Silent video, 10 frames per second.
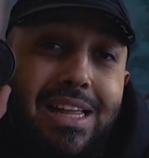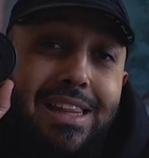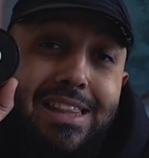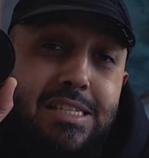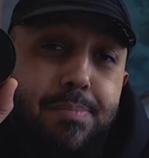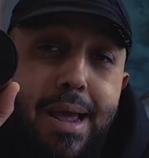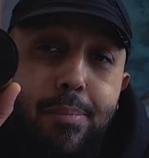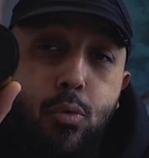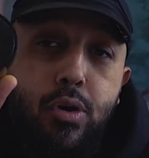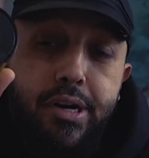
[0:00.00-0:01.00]
this bad
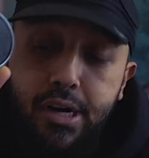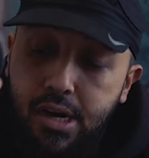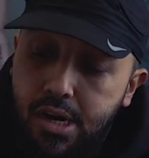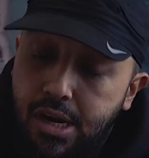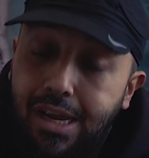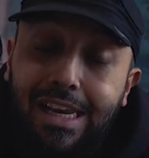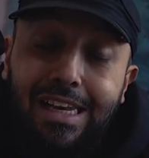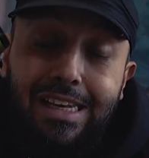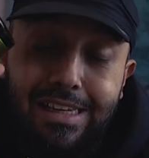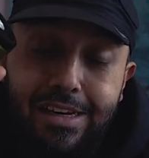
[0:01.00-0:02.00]
boy
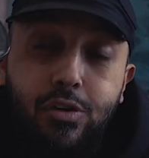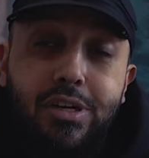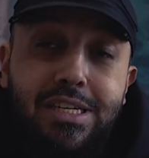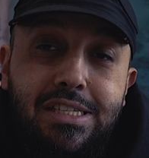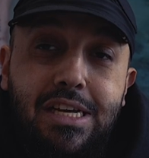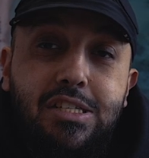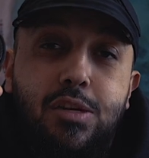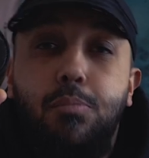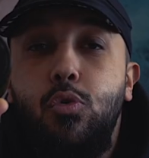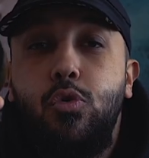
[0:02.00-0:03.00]
literally sets
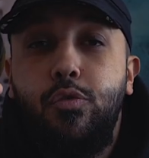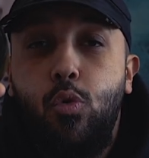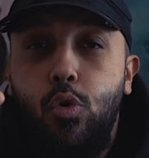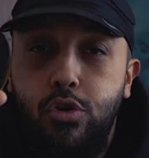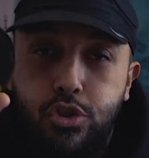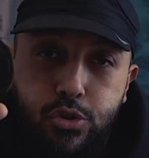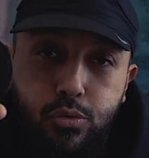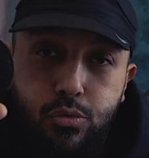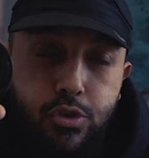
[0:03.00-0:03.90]
the mood for the shoot.